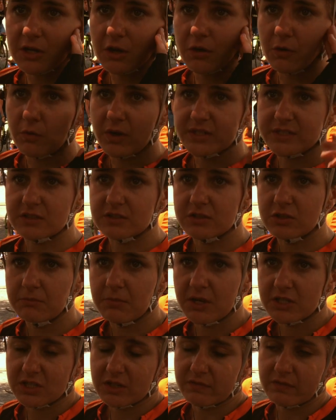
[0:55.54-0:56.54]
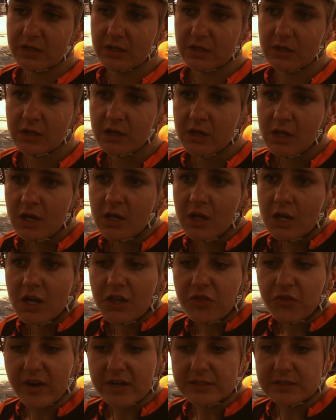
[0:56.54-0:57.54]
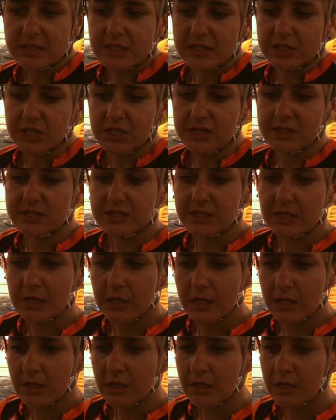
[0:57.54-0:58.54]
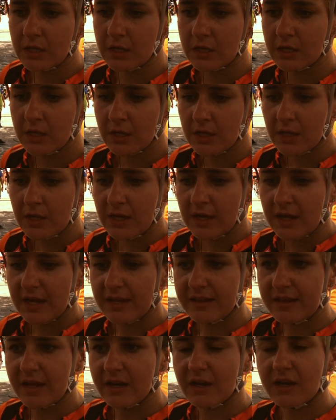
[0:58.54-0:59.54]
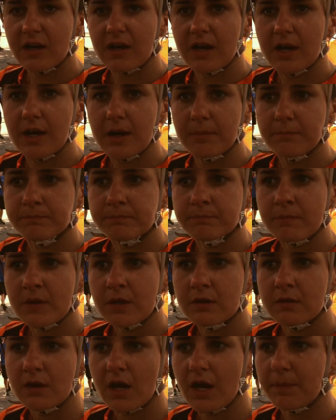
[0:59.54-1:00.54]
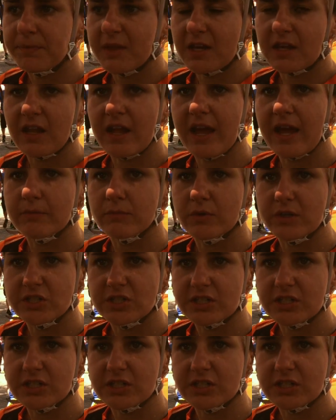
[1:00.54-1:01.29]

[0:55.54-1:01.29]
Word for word: so it wasn't too much of a threat to the GC. And then um, up the climb, we